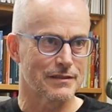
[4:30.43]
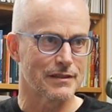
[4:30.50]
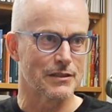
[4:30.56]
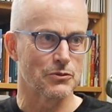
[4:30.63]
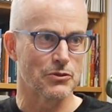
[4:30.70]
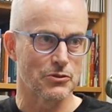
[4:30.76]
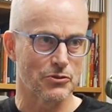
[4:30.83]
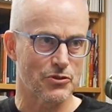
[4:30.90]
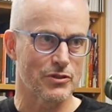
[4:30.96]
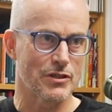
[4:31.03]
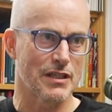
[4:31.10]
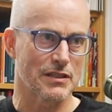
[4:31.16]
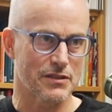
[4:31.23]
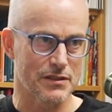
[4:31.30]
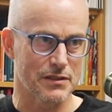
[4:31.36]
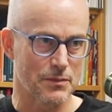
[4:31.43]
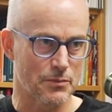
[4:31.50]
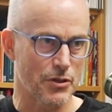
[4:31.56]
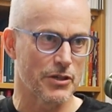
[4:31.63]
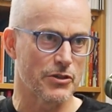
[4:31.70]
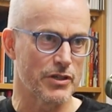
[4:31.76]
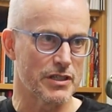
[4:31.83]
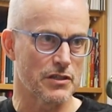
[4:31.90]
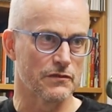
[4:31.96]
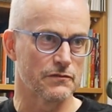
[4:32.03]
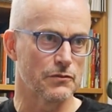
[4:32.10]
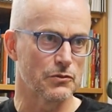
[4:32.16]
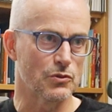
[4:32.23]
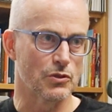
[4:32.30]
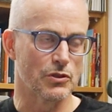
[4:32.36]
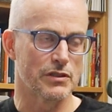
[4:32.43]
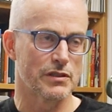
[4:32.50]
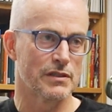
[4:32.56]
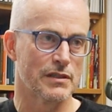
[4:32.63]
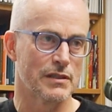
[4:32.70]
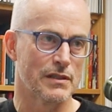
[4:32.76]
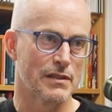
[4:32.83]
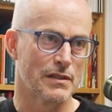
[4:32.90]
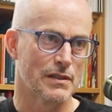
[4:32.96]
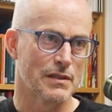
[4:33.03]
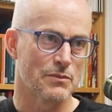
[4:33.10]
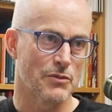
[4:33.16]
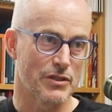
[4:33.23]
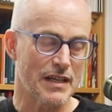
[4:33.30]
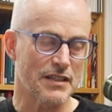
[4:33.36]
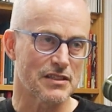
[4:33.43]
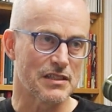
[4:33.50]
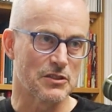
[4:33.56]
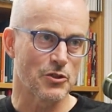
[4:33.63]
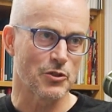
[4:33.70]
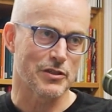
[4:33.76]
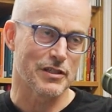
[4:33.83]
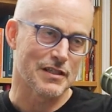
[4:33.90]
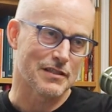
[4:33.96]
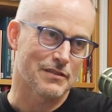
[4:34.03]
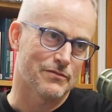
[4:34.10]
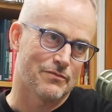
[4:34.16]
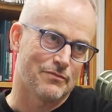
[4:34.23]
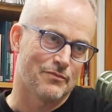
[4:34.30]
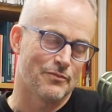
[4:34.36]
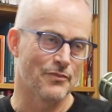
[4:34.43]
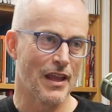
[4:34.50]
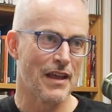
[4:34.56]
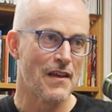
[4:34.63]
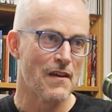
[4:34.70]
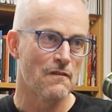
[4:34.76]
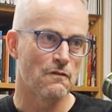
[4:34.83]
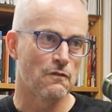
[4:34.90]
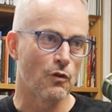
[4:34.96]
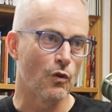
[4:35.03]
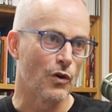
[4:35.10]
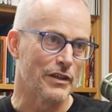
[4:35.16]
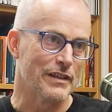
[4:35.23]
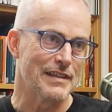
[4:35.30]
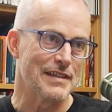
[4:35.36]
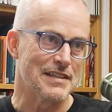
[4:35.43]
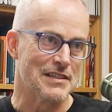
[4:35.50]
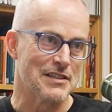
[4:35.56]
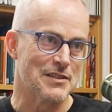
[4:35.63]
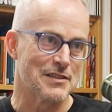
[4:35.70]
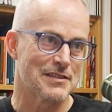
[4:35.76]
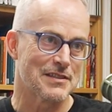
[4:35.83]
We were trying to progress it forward, but it actually took us 4 years